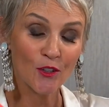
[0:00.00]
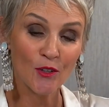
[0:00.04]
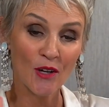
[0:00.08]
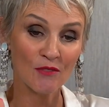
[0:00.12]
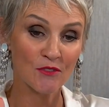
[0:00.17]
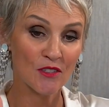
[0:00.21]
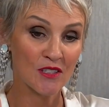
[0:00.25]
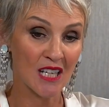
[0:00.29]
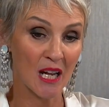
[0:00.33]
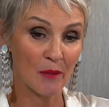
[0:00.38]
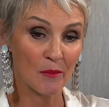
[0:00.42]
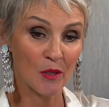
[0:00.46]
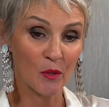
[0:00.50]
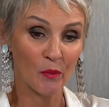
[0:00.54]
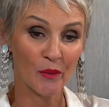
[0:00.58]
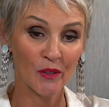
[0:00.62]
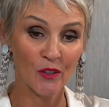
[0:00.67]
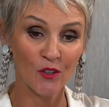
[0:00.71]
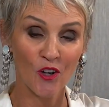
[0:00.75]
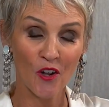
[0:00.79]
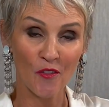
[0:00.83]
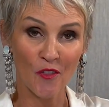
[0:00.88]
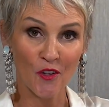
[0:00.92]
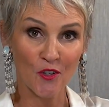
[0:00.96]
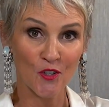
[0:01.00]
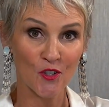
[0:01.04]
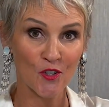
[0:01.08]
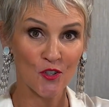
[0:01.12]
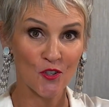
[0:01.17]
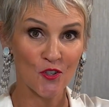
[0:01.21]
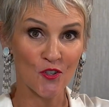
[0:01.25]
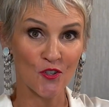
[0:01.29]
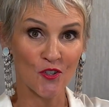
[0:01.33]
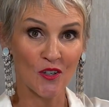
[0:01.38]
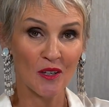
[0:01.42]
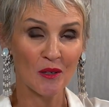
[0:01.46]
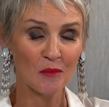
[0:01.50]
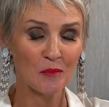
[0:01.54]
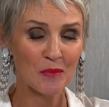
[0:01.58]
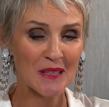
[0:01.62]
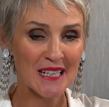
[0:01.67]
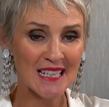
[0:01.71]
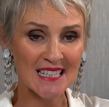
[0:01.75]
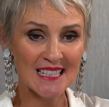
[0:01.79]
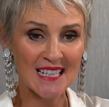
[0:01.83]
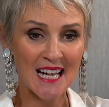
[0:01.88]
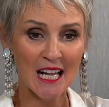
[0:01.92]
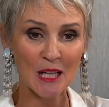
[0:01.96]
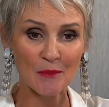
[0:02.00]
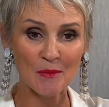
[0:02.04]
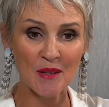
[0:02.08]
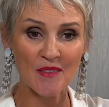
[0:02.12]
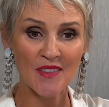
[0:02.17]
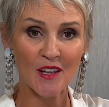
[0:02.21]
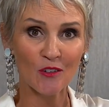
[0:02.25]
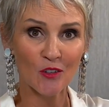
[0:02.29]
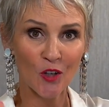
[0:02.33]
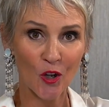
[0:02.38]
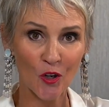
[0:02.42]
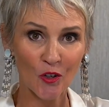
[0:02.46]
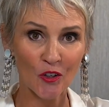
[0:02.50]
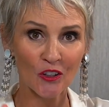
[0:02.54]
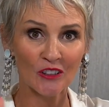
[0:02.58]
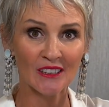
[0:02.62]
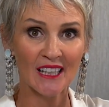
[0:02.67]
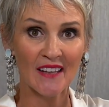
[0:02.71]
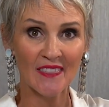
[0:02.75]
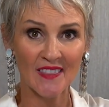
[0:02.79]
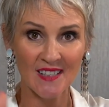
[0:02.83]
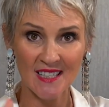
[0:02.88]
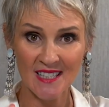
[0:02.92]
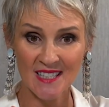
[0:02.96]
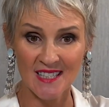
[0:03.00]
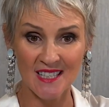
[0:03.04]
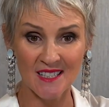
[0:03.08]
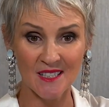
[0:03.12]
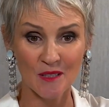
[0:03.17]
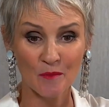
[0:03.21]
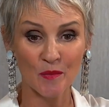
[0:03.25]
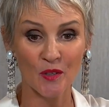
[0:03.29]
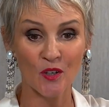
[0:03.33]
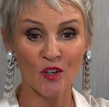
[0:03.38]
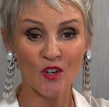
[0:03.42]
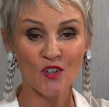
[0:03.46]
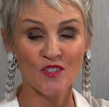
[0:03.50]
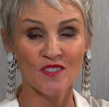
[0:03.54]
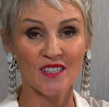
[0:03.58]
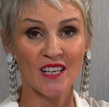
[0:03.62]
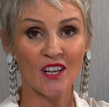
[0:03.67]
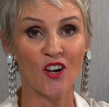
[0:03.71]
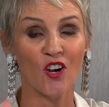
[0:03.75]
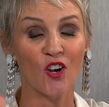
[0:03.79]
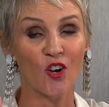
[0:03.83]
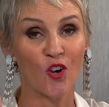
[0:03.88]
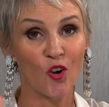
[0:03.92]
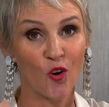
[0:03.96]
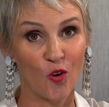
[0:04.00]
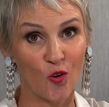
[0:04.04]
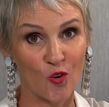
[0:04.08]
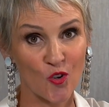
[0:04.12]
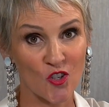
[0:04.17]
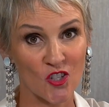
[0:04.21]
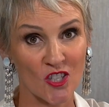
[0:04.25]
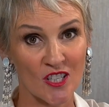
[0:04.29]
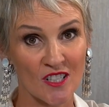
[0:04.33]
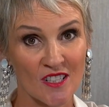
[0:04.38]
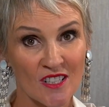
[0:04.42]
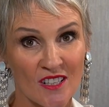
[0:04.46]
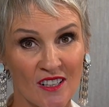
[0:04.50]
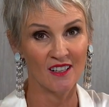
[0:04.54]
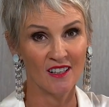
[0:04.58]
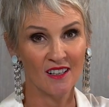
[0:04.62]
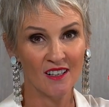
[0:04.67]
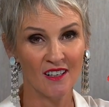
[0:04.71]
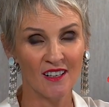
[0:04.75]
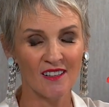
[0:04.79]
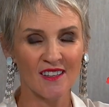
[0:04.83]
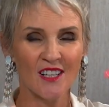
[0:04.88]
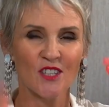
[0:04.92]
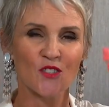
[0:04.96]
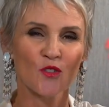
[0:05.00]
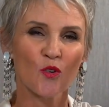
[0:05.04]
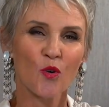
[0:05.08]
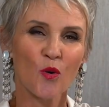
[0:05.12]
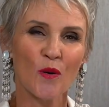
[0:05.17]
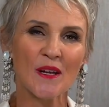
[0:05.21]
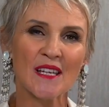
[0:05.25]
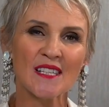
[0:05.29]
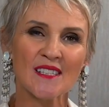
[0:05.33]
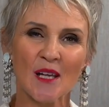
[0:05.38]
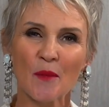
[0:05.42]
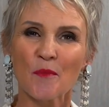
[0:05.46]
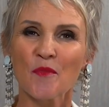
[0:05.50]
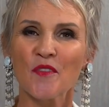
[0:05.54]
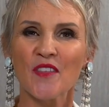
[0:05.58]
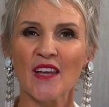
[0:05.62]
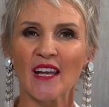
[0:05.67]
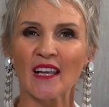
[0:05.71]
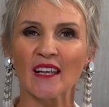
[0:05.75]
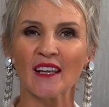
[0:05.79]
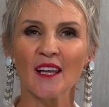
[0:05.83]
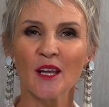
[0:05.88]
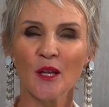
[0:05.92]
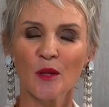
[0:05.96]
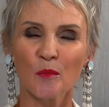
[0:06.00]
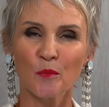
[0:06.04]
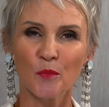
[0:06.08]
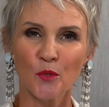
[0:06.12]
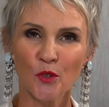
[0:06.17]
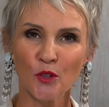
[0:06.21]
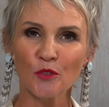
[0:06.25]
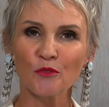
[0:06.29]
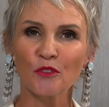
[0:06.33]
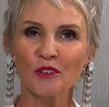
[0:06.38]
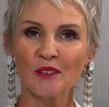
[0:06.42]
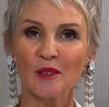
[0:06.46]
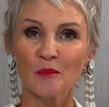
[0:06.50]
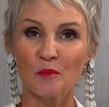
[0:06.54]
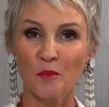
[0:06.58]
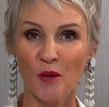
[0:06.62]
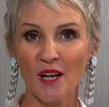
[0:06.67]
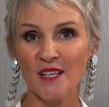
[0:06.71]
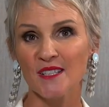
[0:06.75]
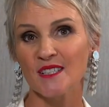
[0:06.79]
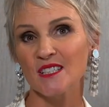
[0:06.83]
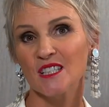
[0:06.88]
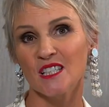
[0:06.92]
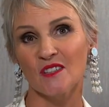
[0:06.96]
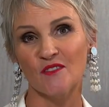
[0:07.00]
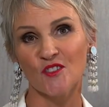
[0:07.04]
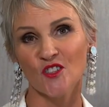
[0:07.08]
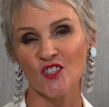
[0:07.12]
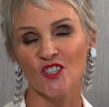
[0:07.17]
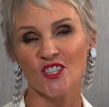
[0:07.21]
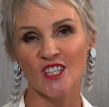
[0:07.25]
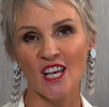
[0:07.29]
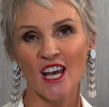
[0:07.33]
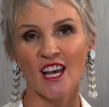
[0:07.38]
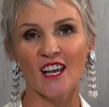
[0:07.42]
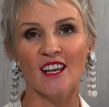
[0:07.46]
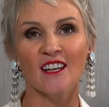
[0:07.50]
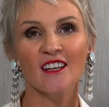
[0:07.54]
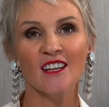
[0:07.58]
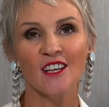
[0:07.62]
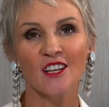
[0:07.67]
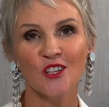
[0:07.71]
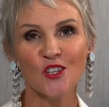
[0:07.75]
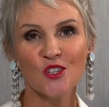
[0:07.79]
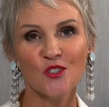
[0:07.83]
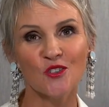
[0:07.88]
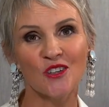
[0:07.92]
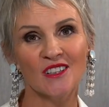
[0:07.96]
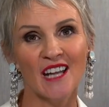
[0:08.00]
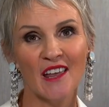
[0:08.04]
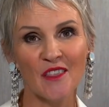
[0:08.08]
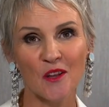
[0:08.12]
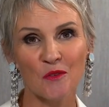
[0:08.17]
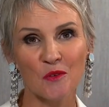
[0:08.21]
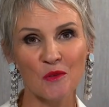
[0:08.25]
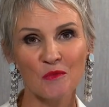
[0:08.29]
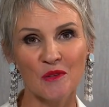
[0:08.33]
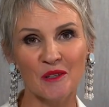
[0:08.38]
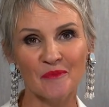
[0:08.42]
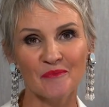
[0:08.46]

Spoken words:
you have to tell me where you got those shoes. Please tell me they're local and this season because they are gorgeous. There's always something beautiful and positive to say to another